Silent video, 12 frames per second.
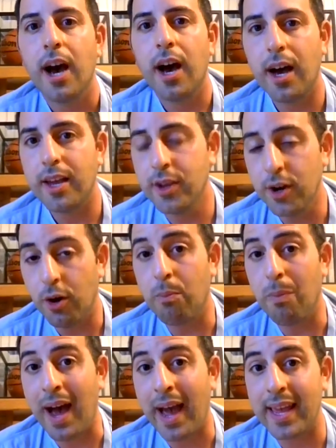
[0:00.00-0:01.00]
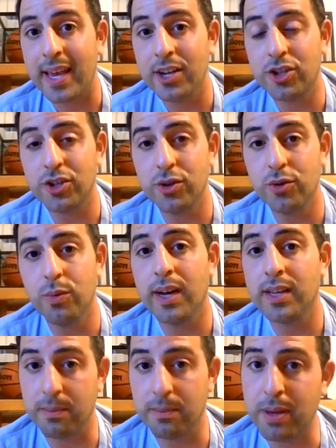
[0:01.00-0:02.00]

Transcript: Uh, you know, my issue was,